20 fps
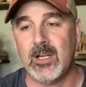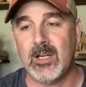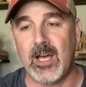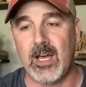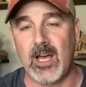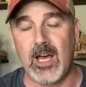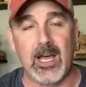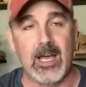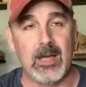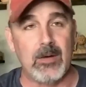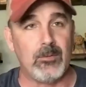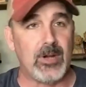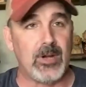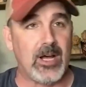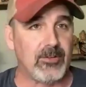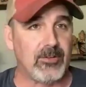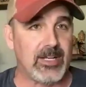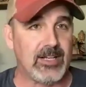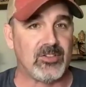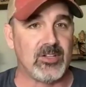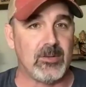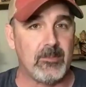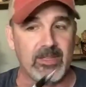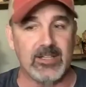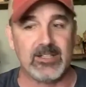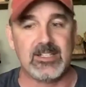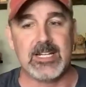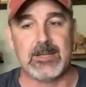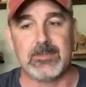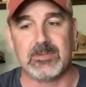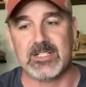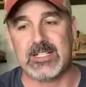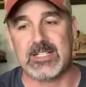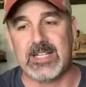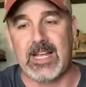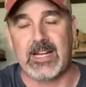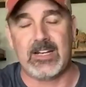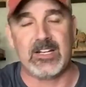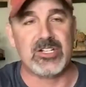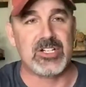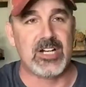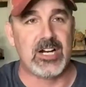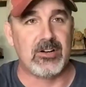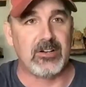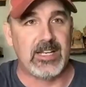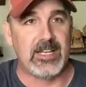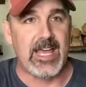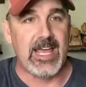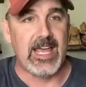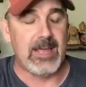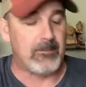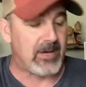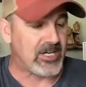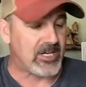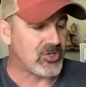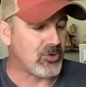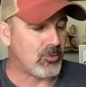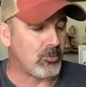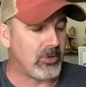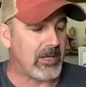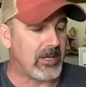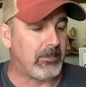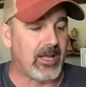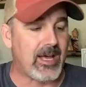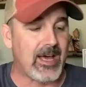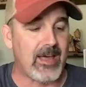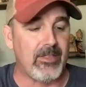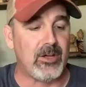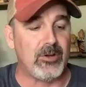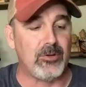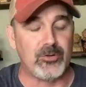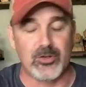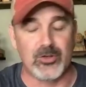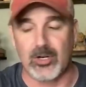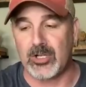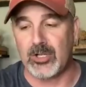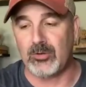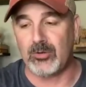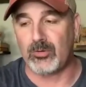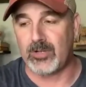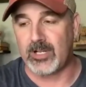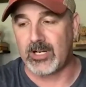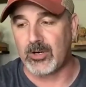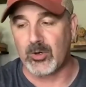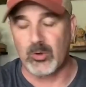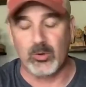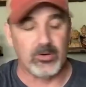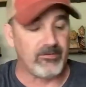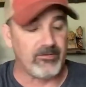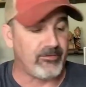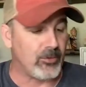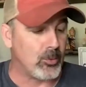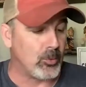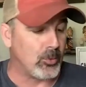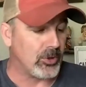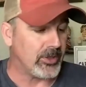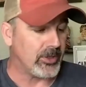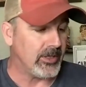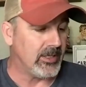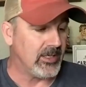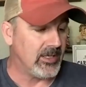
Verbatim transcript: Uh, and I'll take some of the tips that Dana shared today and make sure we apply those to our newsletter going forward.